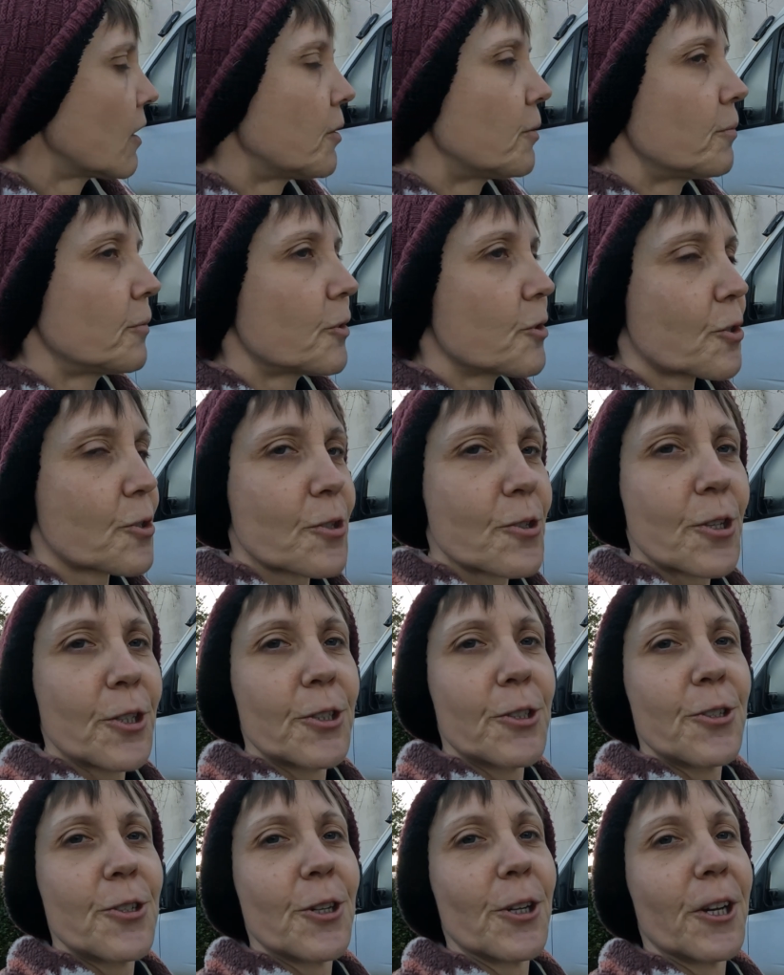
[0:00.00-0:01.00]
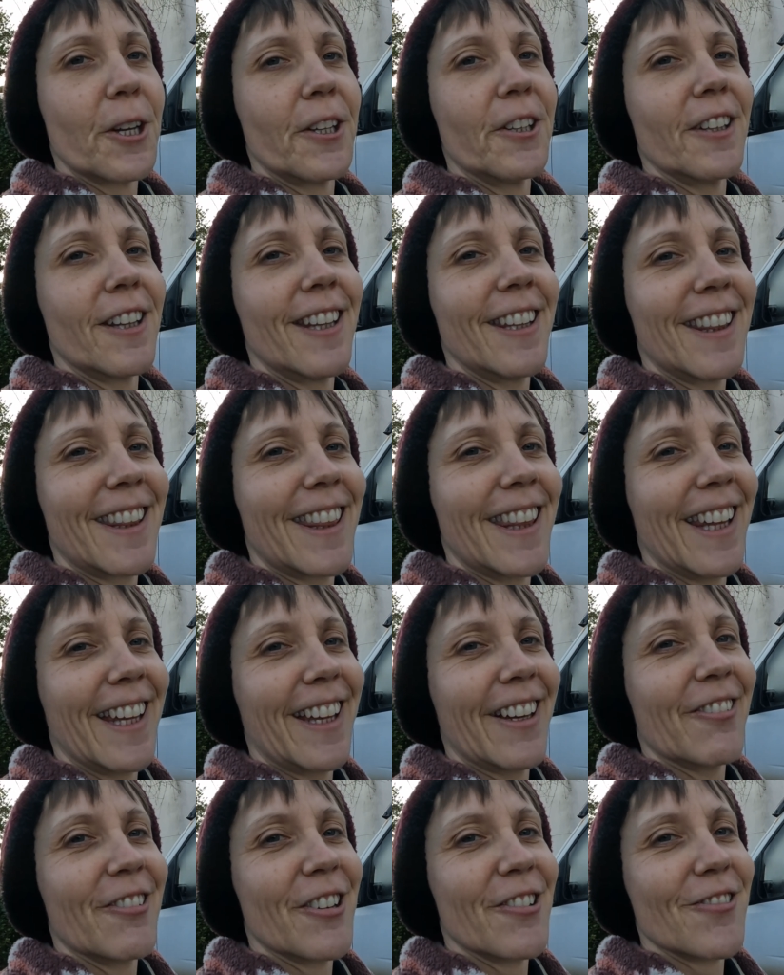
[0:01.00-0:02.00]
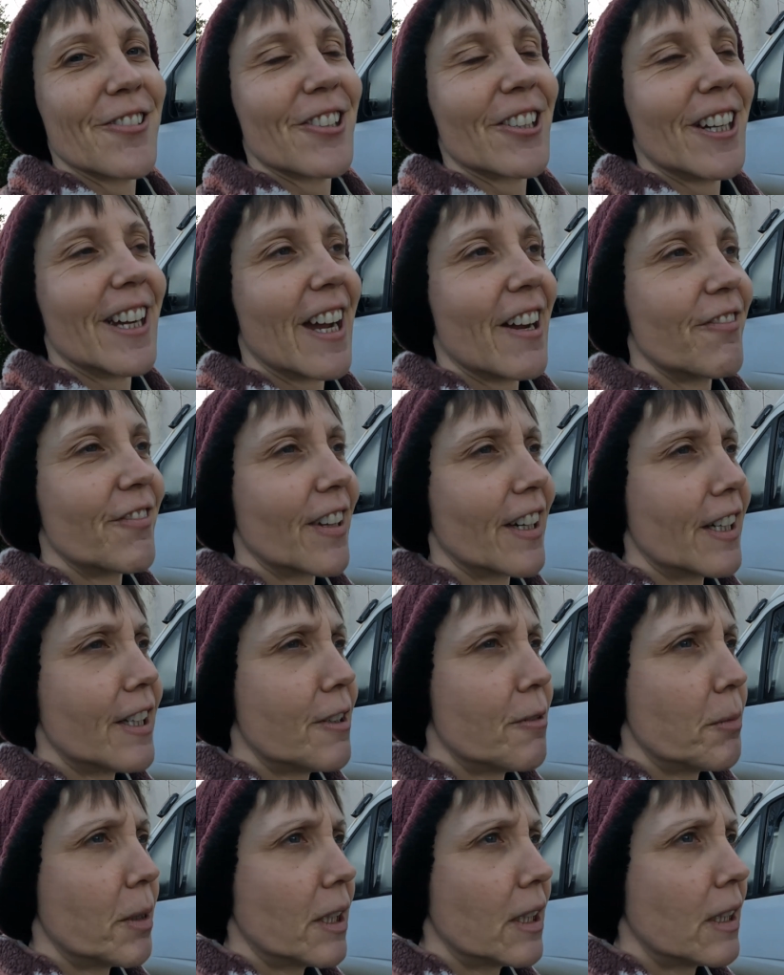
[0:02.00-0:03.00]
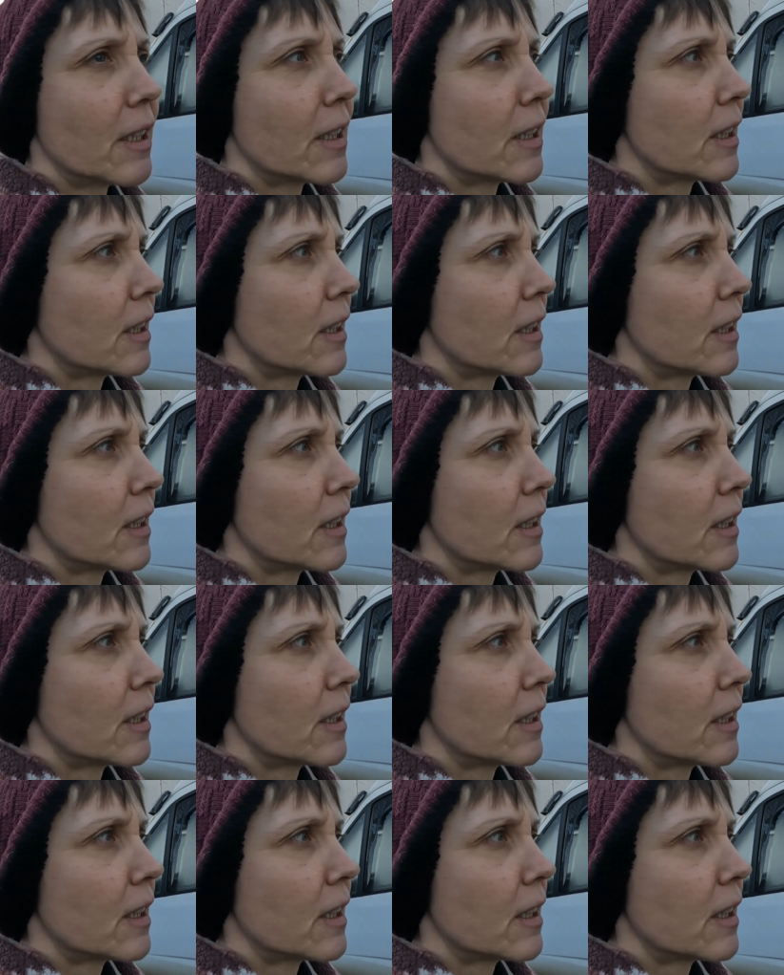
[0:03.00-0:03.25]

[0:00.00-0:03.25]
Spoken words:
I'm just trying to think whether I have that in me.